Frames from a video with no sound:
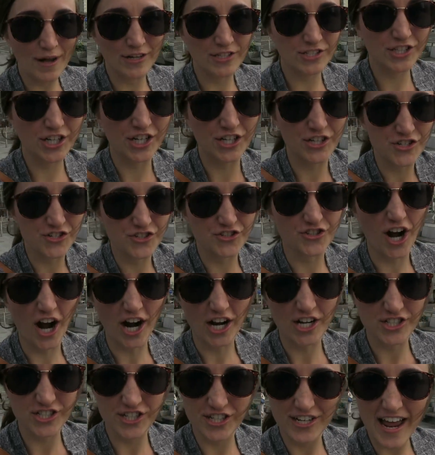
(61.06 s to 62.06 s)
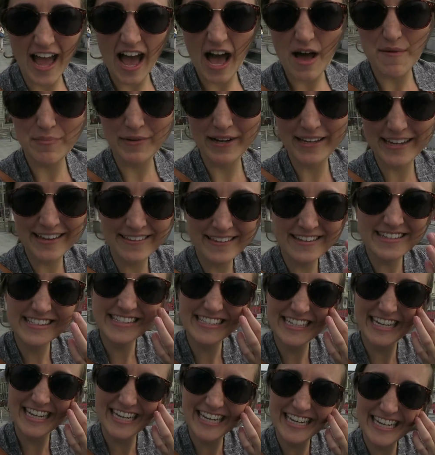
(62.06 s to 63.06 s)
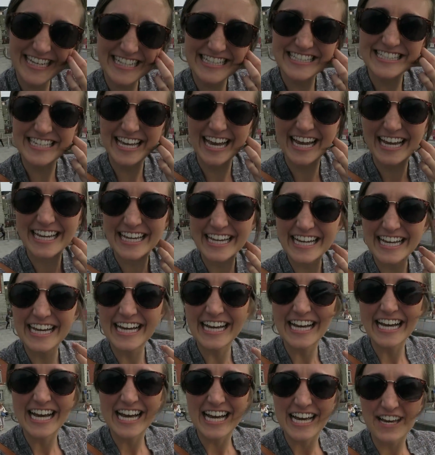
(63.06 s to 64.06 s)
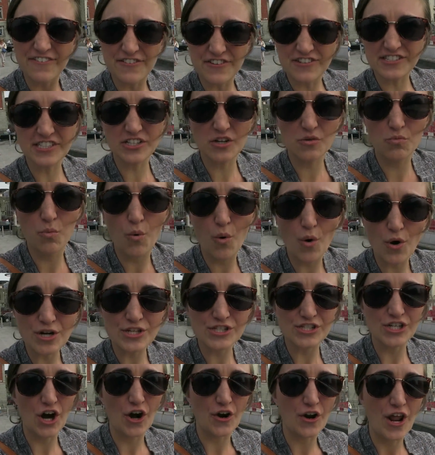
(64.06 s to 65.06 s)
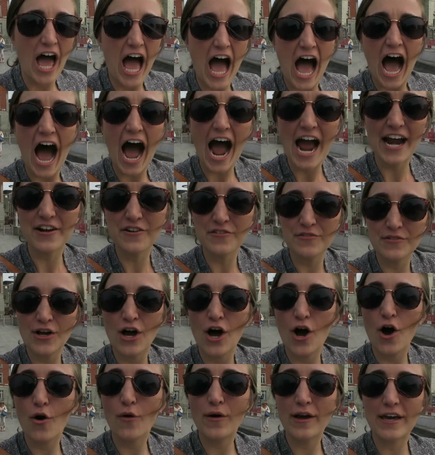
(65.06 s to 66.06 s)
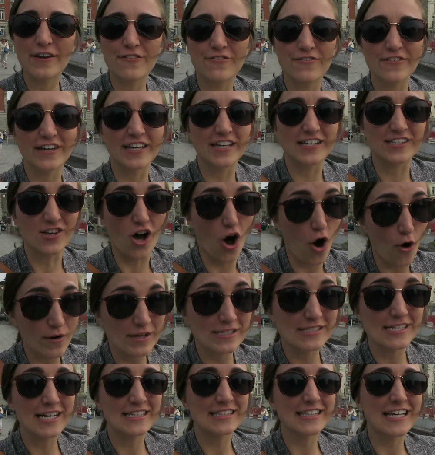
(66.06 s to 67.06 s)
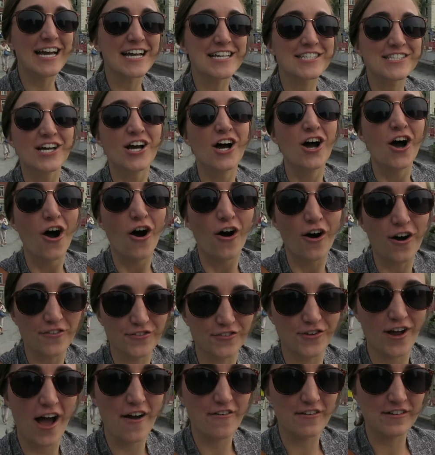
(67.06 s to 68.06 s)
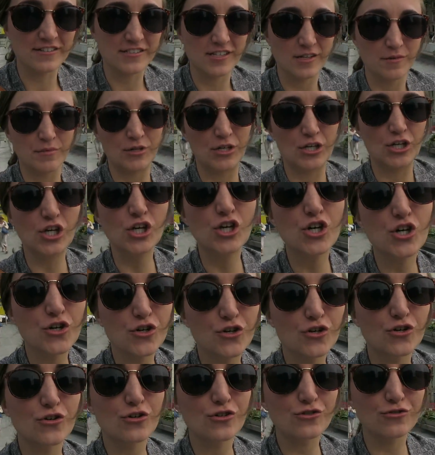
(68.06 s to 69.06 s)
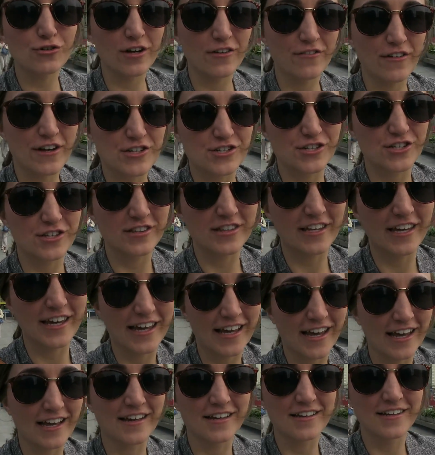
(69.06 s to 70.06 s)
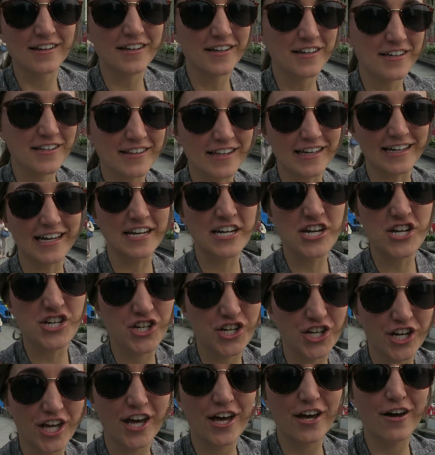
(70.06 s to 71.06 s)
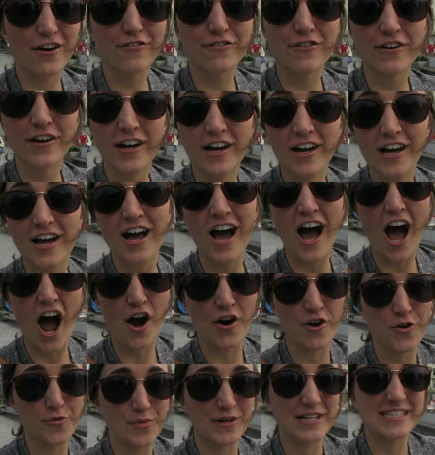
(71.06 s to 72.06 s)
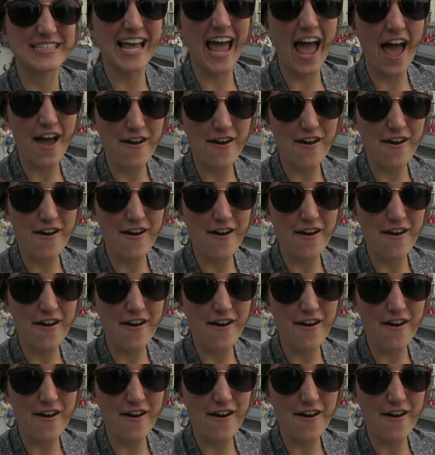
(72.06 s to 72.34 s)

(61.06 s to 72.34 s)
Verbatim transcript: much construction happening in this city. It's like, it feels like a war zone. I don't know if it's always like this, or if they're having some huge renovation thing, like initiative. I don't know, but it's